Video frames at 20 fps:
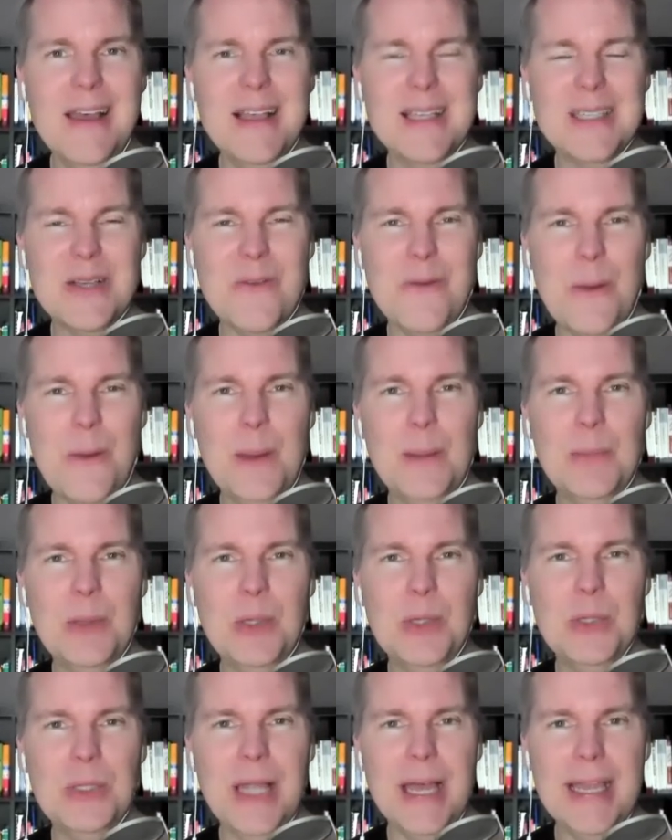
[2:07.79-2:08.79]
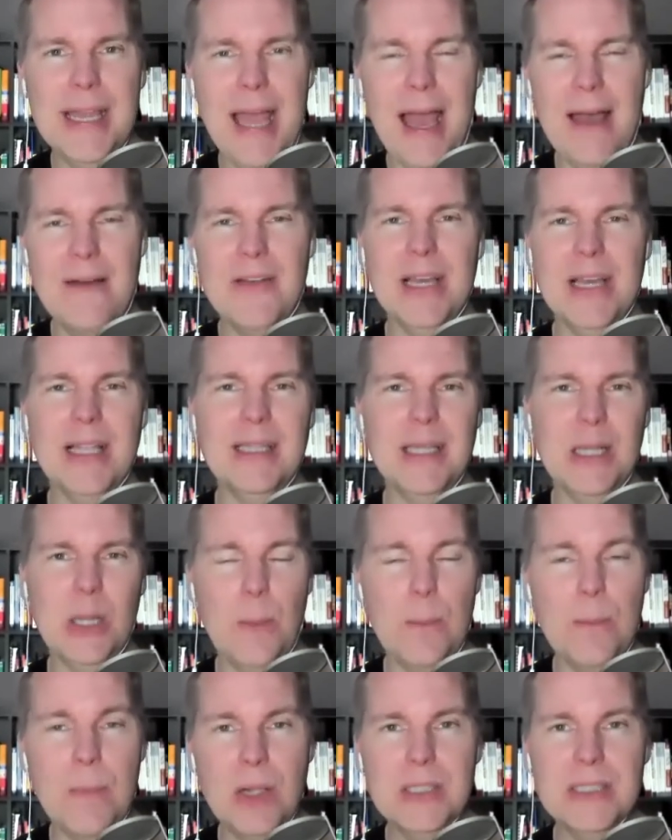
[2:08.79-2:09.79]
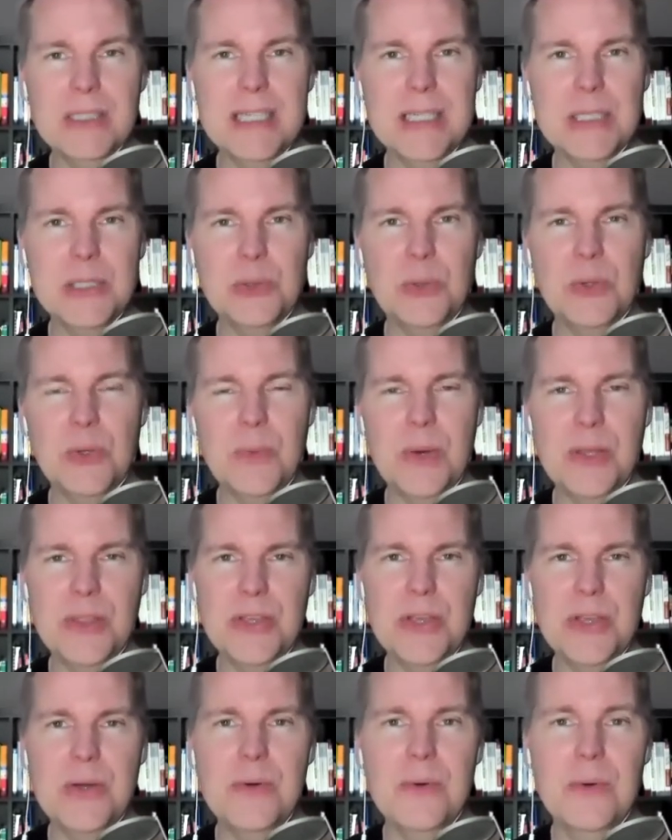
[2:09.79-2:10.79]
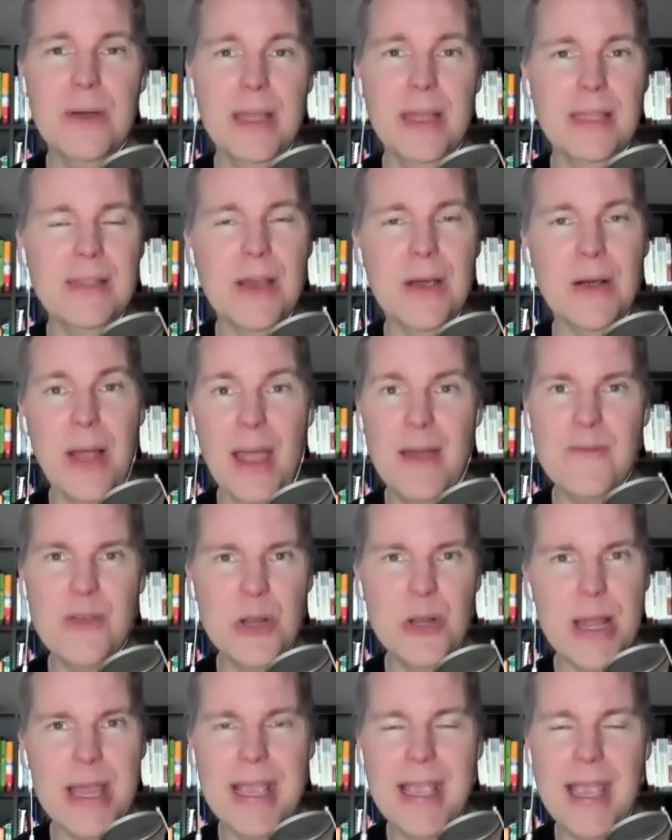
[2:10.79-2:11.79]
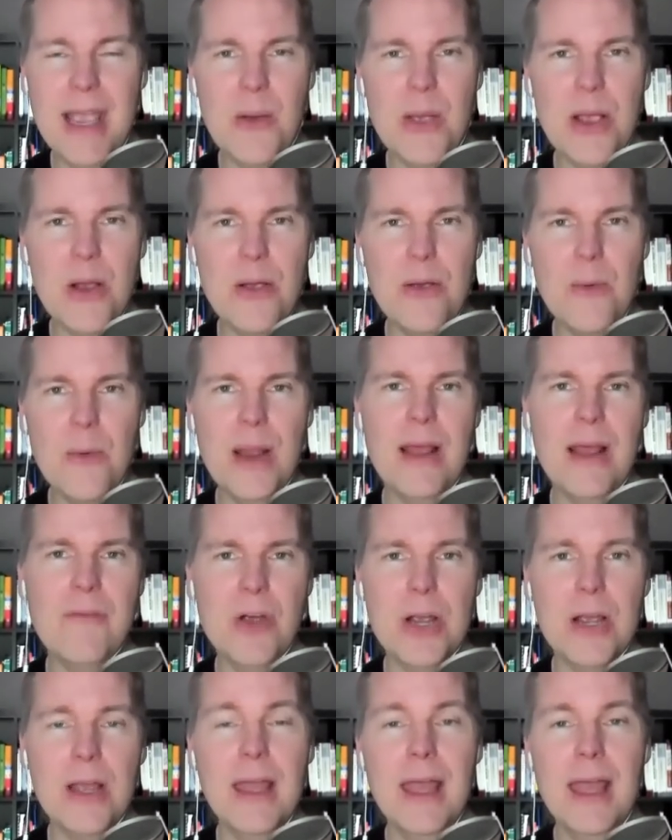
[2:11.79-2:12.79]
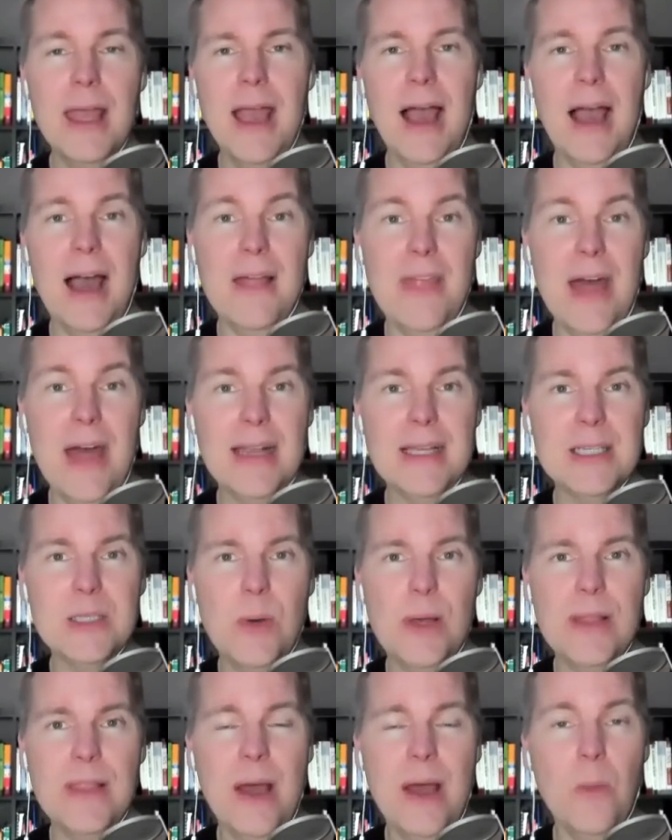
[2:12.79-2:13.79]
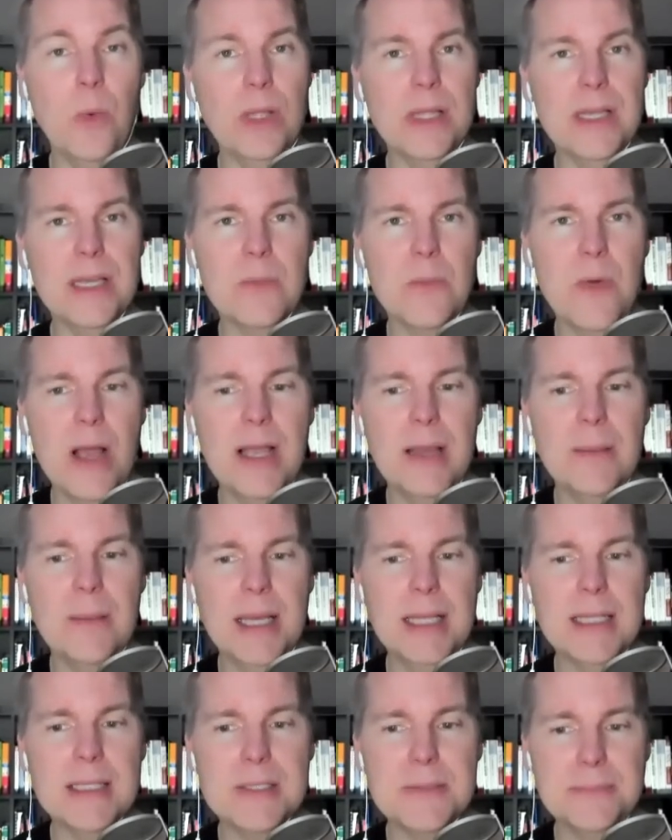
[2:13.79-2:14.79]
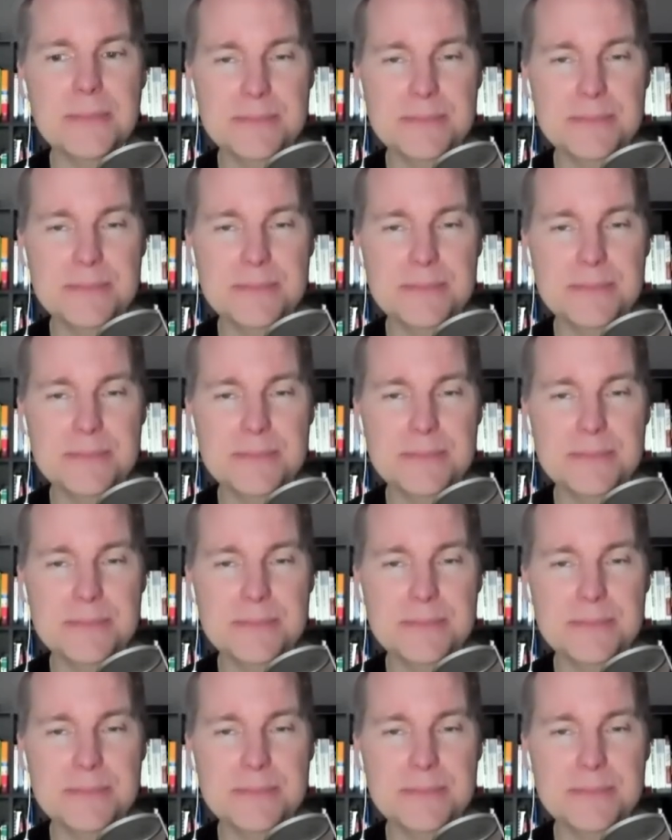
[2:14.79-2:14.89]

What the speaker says: So for people who like having a little multi-tool with you in their everyday carrier or whatever, that is one that William recommends.